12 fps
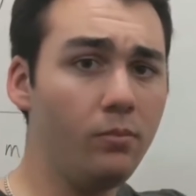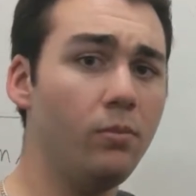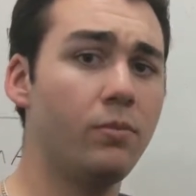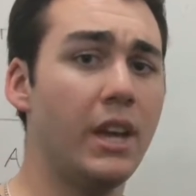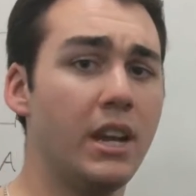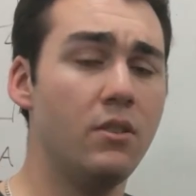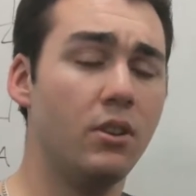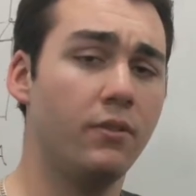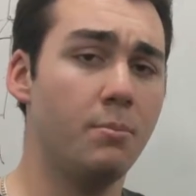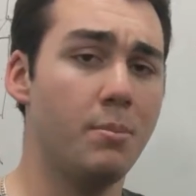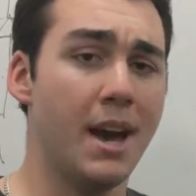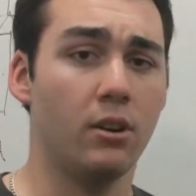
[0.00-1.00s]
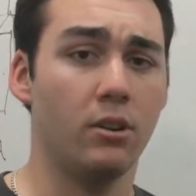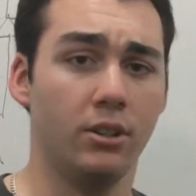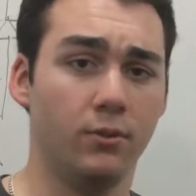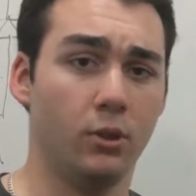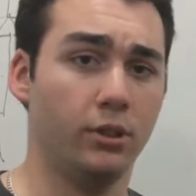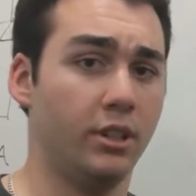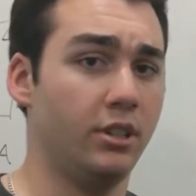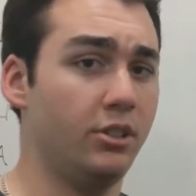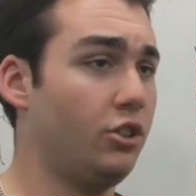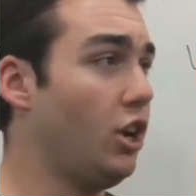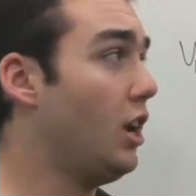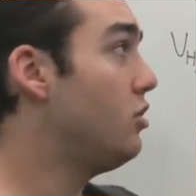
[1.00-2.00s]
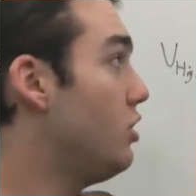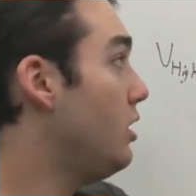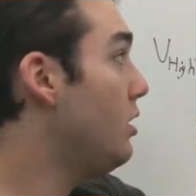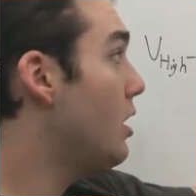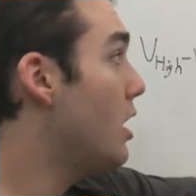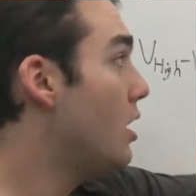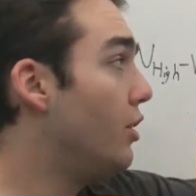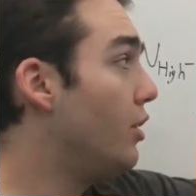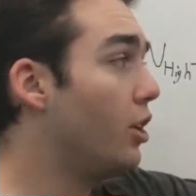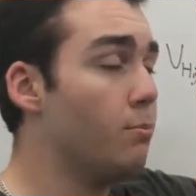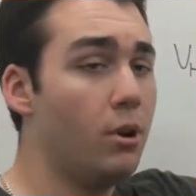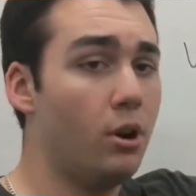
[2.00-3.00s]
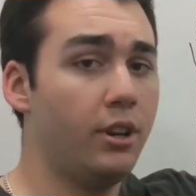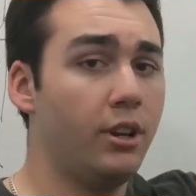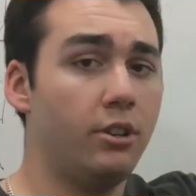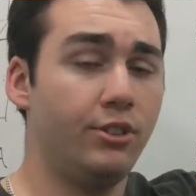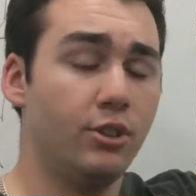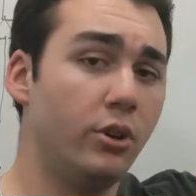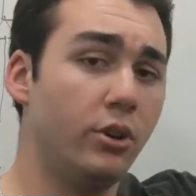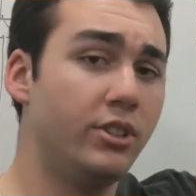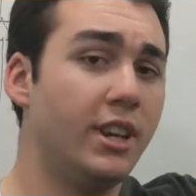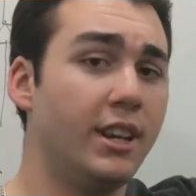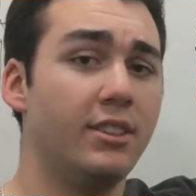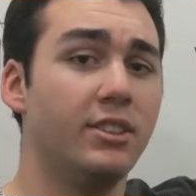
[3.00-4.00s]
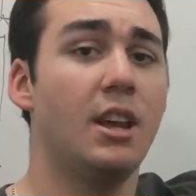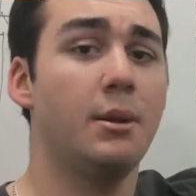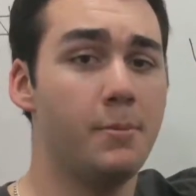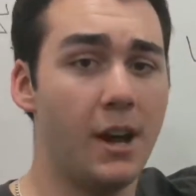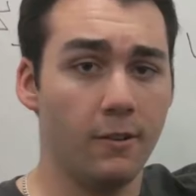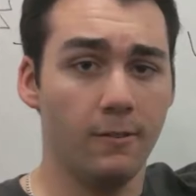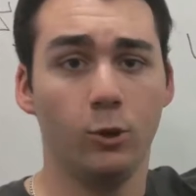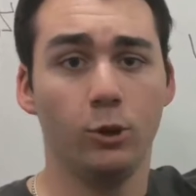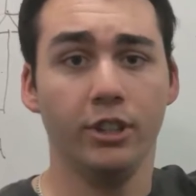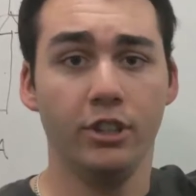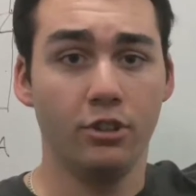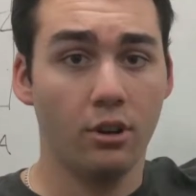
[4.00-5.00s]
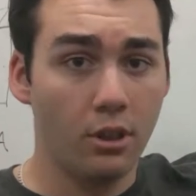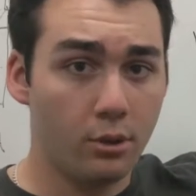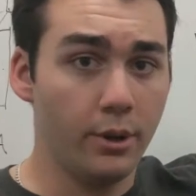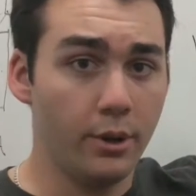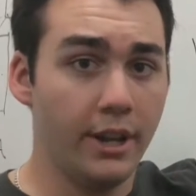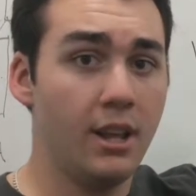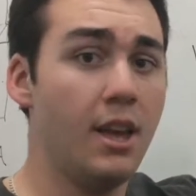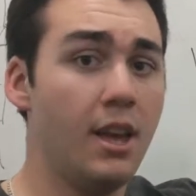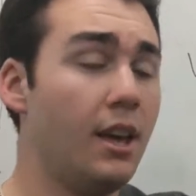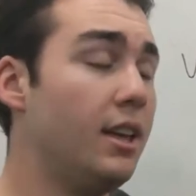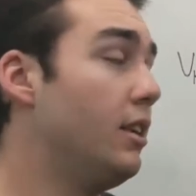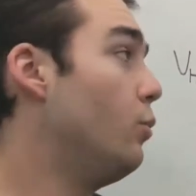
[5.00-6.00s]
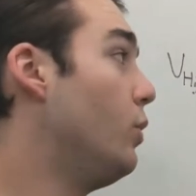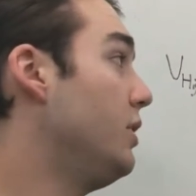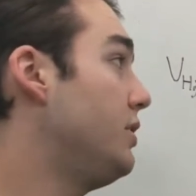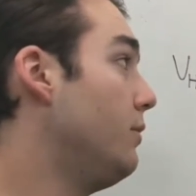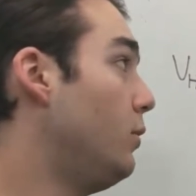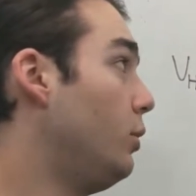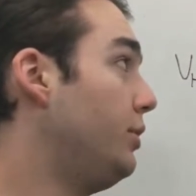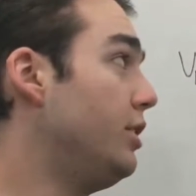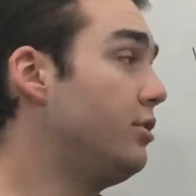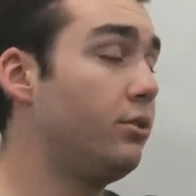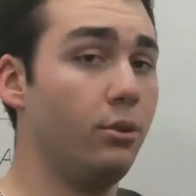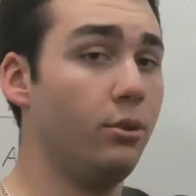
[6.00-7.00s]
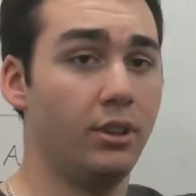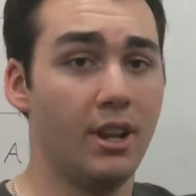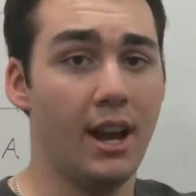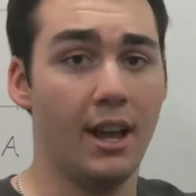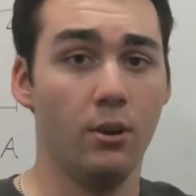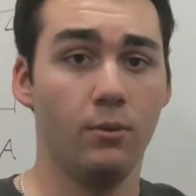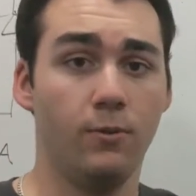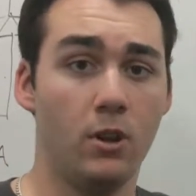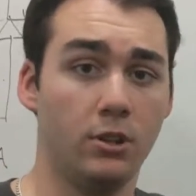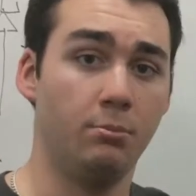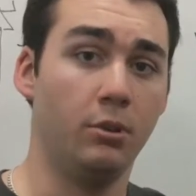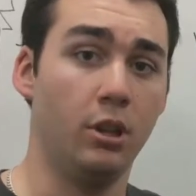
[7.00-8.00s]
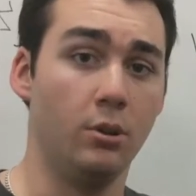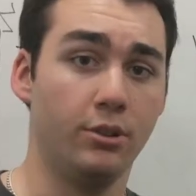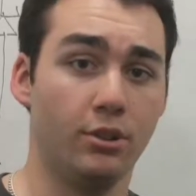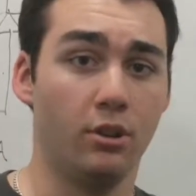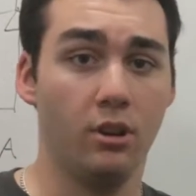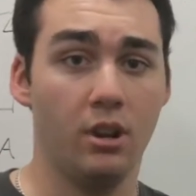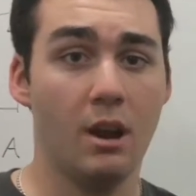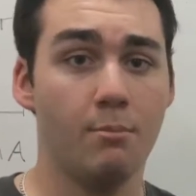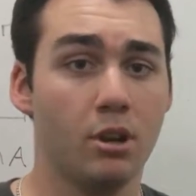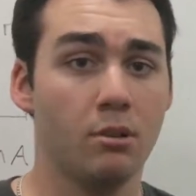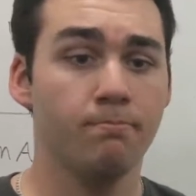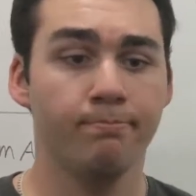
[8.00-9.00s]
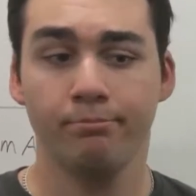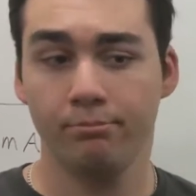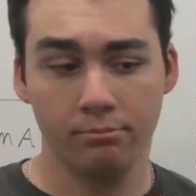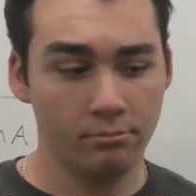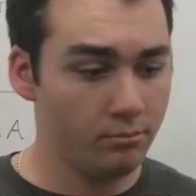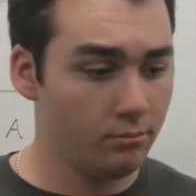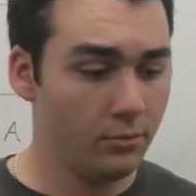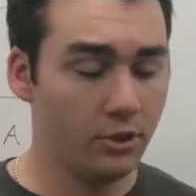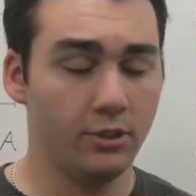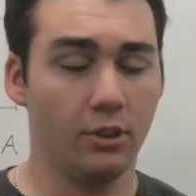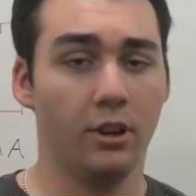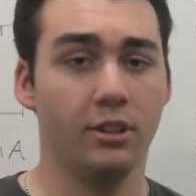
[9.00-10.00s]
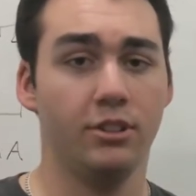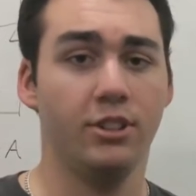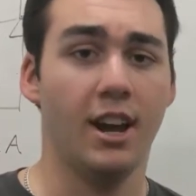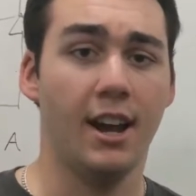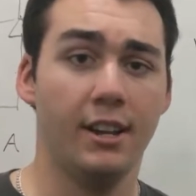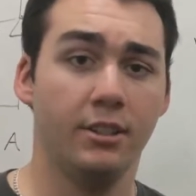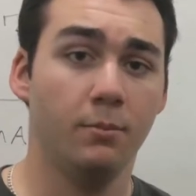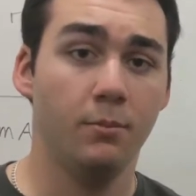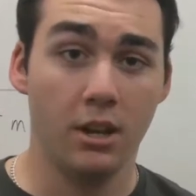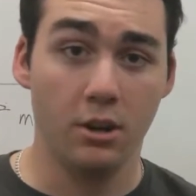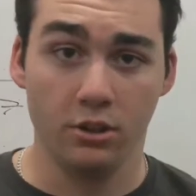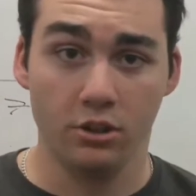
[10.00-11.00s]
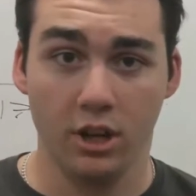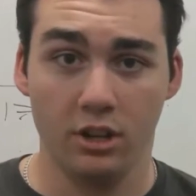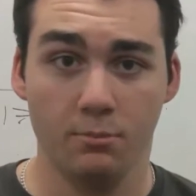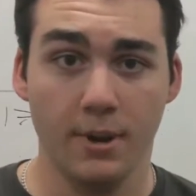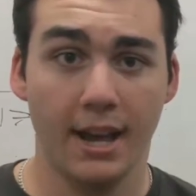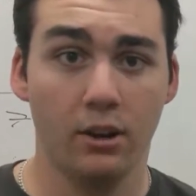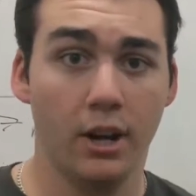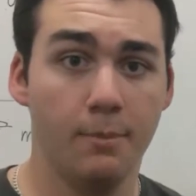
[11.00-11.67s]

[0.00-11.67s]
that even if the battery's voltage is changing, the component is always getting the same amount of voltage through it, and then once the voltage through the diode falls below a certain number, the circuit just dies and you can change your battery.